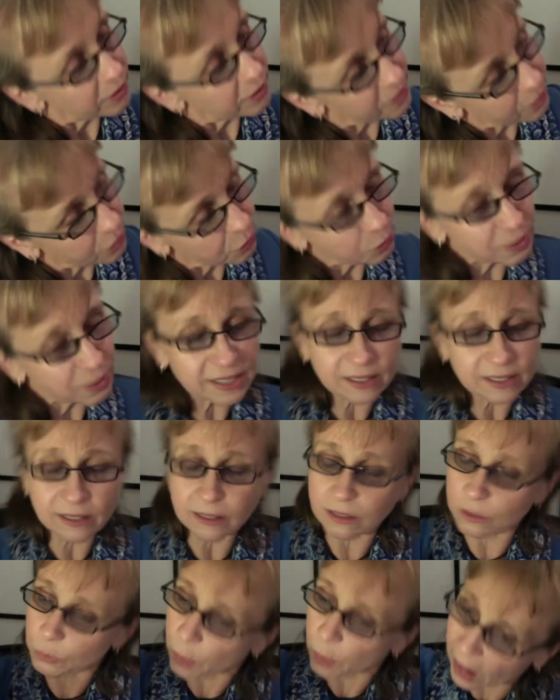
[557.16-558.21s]
of twists
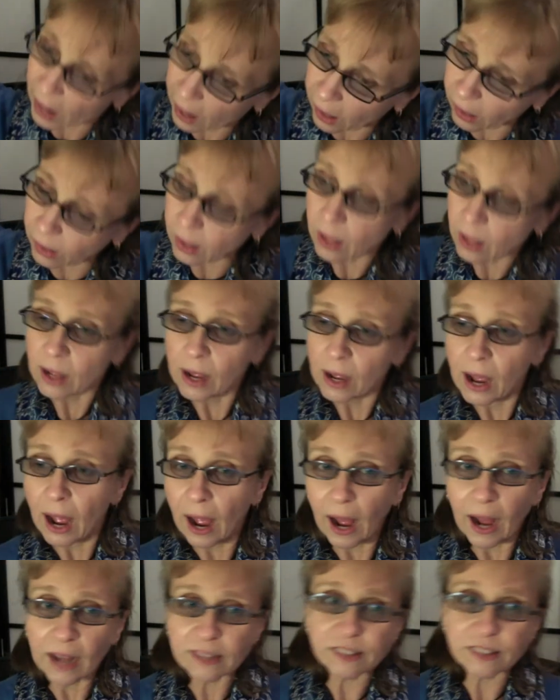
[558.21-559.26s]
as well.
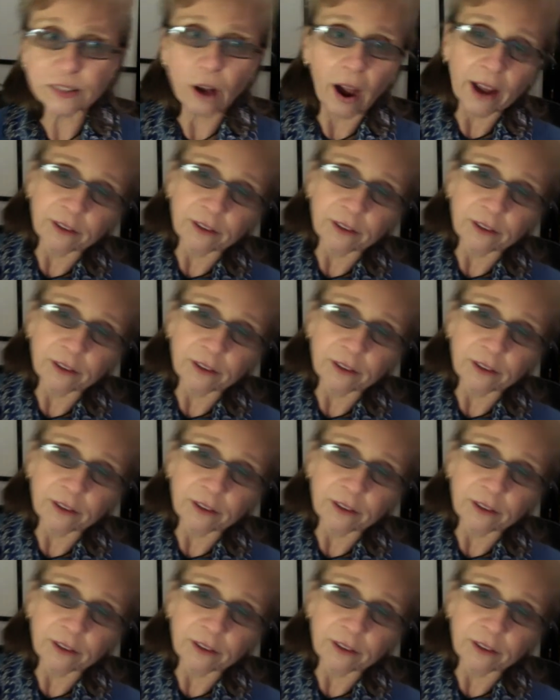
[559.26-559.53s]
Side